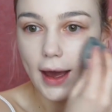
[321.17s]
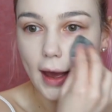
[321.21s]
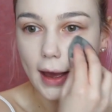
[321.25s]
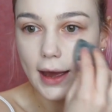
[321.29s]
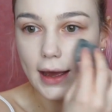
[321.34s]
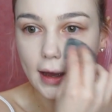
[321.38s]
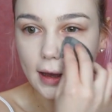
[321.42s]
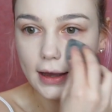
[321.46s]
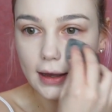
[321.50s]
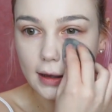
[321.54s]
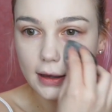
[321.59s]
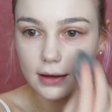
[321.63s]

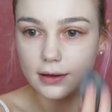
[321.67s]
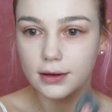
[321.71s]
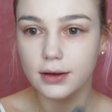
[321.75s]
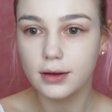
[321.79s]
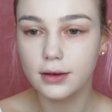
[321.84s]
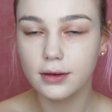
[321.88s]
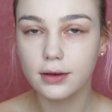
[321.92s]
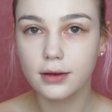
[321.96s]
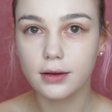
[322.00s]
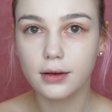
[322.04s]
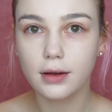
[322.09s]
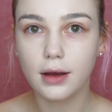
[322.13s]
a
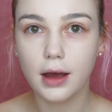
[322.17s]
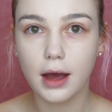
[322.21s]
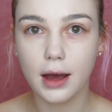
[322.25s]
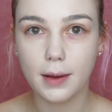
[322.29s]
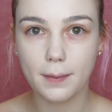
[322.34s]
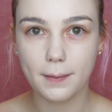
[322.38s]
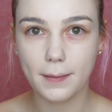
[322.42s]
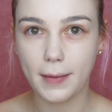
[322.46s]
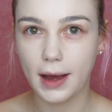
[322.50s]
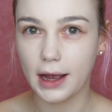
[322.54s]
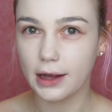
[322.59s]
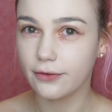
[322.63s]

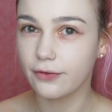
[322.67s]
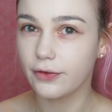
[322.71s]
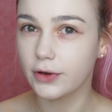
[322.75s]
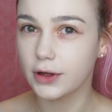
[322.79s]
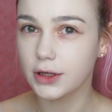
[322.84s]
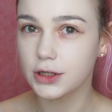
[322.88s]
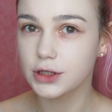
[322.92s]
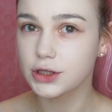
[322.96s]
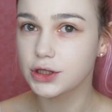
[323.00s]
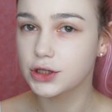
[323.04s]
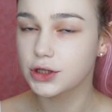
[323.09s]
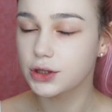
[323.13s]
matte
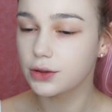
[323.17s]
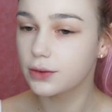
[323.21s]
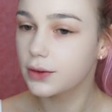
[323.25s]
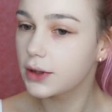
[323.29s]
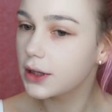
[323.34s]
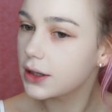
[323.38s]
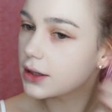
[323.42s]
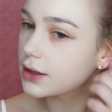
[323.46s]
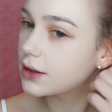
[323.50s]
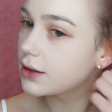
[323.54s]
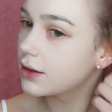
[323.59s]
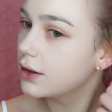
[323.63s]
finish to
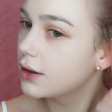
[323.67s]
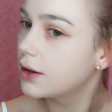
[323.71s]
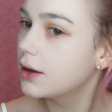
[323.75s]
it.